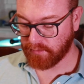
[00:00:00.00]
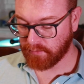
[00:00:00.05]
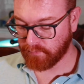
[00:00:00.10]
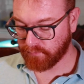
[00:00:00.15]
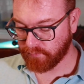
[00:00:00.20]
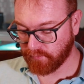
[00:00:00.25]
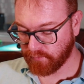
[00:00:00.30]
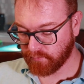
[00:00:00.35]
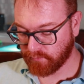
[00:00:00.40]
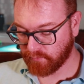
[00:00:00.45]

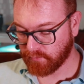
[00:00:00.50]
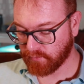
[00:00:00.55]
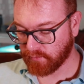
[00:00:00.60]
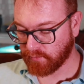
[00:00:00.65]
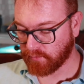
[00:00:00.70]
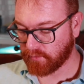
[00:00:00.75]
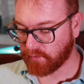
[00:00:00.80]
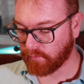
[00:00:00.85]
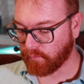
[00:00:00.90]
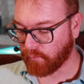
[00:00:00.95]
If you're
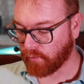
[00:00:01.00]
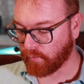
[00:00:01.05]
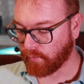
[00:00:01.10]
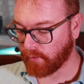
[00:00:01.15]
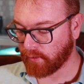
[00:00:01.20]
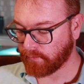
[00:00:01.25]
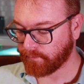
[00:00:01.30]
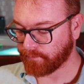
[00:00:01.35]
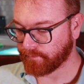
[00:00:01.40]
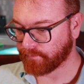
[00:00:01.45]
on a
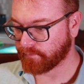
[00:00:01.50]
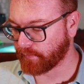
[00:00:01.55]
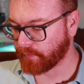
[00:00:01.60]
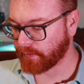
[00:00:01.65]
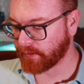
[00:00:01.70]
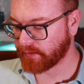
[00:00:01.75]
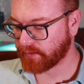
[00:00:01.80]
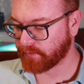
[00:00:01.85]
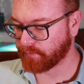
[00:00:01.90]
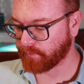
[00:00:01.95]
mobile,
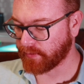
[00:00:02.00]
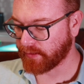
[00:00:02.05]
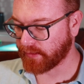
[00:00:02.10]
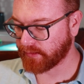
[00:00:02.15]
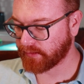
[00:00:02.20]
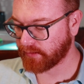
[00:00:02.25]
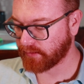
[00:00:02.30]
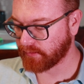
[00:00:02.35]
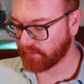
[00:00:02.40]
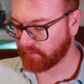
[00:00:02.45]
press
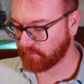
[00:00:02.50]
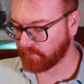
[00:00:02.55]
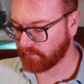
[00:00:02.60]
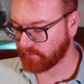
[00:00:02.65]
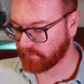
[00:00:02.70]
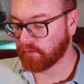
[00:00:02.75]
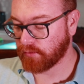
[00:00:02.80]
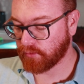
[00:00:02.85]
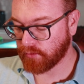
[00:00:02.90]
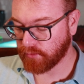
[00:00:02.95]
plus here,
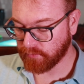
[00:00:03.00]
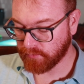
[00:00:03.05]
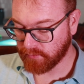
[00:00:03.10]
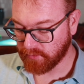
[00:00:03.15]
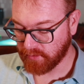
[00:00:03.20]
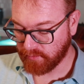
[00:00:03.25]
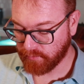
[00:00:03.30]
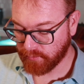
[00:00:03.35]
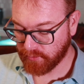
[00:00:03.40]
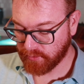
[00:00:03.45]
choose
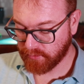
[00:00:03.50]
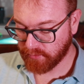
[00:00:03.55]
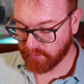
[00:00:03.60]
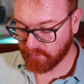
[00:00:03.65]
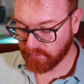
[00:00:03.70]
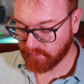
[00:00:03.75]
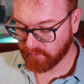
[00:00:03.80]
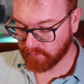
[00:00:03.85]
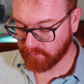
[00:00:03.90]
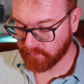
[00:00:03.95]
the image
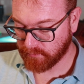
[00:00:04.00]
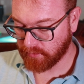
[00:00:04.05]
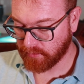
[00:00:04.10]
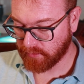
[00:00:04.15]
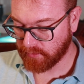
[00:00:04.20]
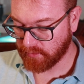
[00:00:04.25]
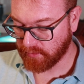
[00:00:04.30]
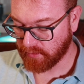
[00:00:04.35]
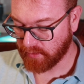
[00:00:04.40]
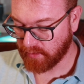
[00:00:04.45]

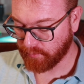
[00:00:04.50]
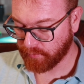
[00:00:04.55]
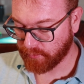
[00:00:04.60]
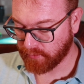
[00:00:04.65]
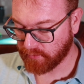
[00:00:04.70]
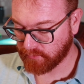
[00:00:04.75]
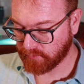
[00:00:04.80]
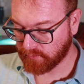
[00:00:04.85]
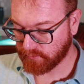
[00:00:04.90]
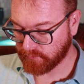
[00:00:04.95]
and
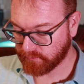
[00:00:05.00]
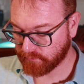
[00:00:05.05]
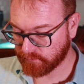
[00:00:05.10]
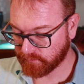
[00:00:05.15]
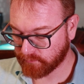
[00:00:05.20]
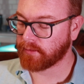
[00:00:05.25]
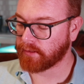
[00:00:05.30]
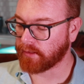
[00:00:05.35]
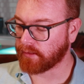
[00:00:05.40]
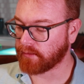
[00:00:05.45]
upload.
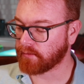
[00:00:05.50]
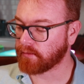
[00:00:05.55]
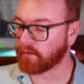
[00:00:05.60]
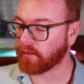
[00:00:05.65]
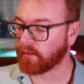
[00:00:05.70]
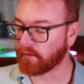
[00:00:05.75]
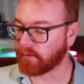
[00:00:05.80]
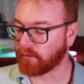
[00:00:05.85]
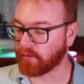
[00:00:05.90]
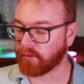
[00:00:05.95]
Then
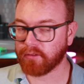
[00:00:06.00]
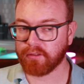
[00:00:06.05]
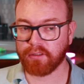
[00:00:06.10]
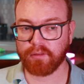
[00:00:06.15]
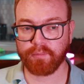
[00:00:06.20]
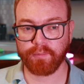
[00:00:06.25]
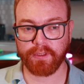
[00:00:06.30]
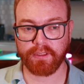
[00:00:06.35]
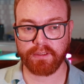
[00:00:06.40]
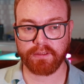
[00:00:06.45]
long
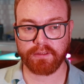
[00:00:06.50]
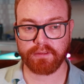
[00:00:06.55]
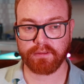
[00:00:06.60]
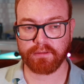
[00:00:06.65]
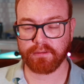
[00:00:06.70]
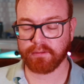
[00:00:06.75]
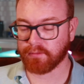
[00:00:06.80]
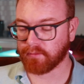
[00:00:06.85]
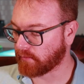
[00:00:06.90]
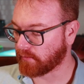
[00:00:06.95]

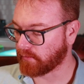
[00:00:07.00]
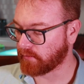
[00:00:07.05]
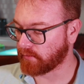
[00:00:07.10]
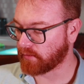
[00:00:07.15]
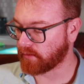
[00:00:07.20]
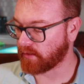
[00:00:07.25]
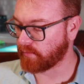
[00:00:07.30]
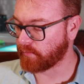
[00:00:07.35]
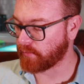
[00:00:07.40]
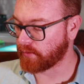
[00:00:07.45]
press
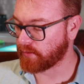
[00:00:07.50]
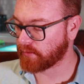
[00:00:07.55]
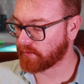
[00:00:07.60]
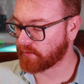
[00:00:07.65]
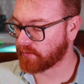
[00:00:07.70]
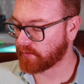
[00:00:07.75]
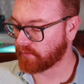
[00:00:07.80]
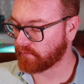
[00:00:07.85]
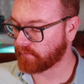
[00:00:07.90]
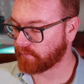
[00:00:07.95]
on the image
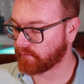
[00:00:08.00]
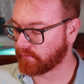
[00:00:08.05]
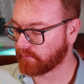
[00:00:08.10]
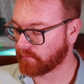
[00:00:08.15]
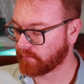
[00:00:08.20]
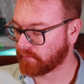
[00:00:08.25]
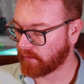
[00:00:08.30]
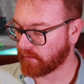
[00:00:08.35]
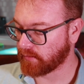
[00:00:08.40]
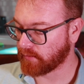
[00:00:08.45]
itself
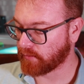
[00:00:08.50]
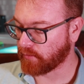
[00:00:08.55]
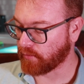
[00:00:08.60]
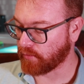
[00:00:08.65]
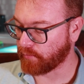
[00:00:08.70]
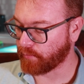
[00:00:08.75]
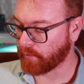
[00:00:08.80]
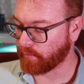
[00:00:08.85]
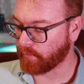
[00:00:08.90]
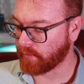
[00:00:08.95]
and
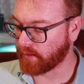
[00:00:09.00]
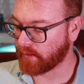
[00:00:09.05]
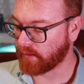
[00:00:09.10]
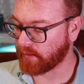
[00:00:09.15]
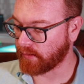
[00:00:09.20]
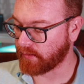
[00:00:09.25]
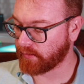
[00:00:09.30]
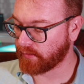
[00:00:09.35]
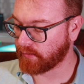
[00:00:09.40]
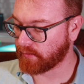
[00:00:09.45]
copy
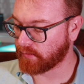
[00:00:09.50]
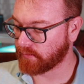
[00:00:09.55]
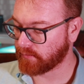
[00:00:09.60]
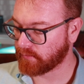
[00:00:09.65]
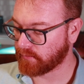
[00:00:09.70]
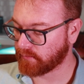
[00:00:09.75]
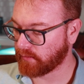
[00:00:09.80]
media link.